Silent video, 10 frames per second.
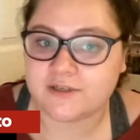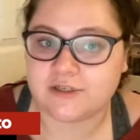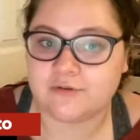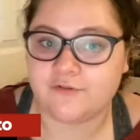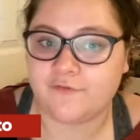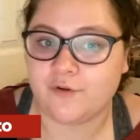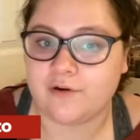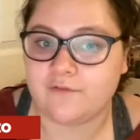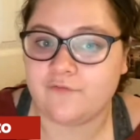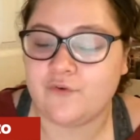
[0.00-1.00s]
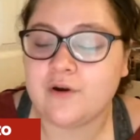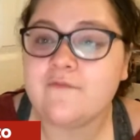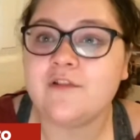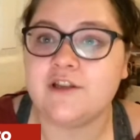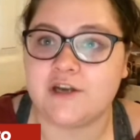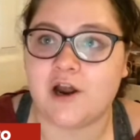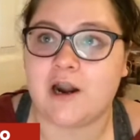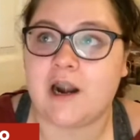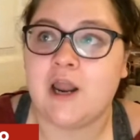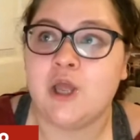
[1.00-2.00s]
or two for, for
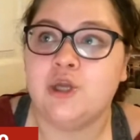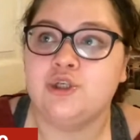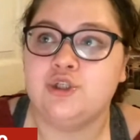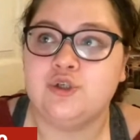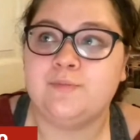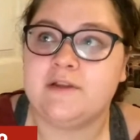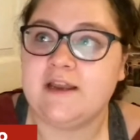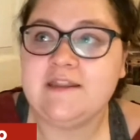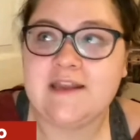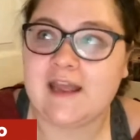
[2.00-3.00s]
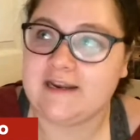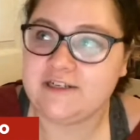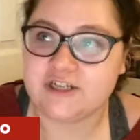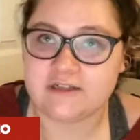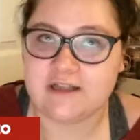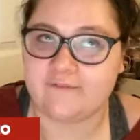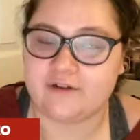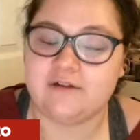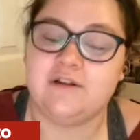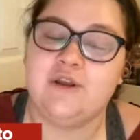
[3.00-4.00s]
Vladar to play at the NHL
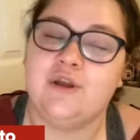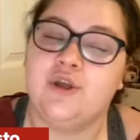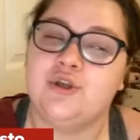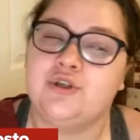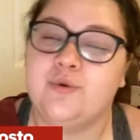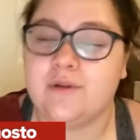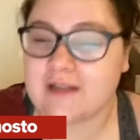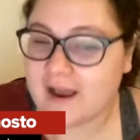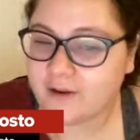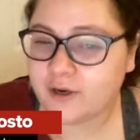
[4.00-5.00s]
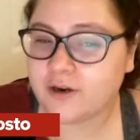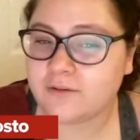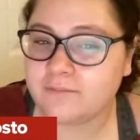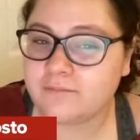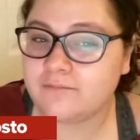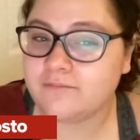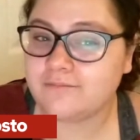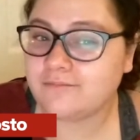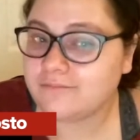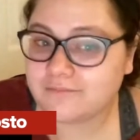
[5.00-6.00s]
level, to allow your
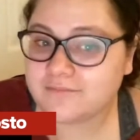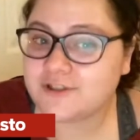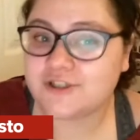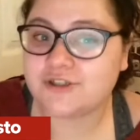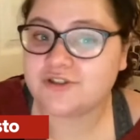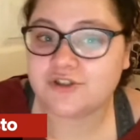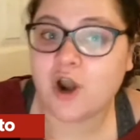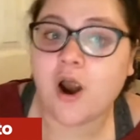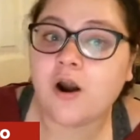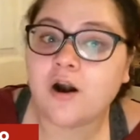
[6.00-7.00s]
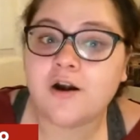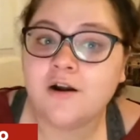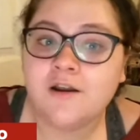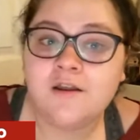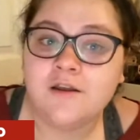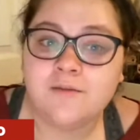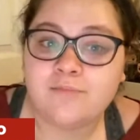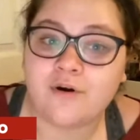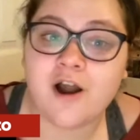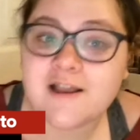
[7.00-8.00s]
star
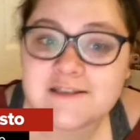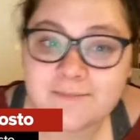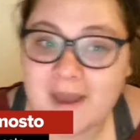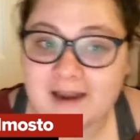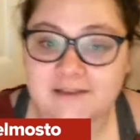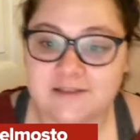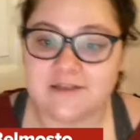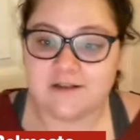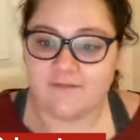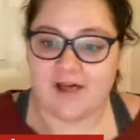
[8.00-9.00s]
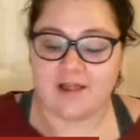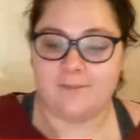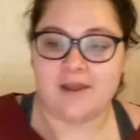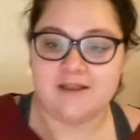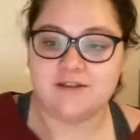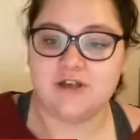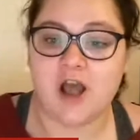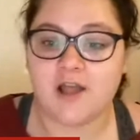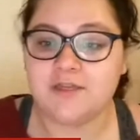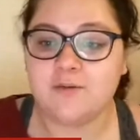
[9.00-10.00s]
prospect to develop is
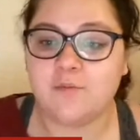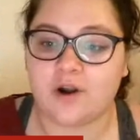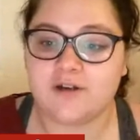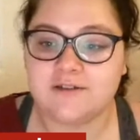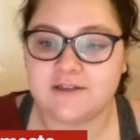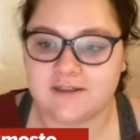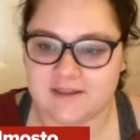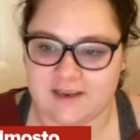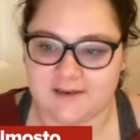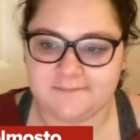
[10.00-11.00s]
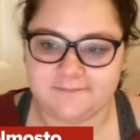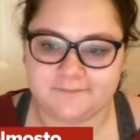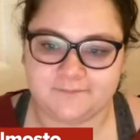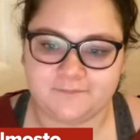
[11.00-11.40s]
not the worst thing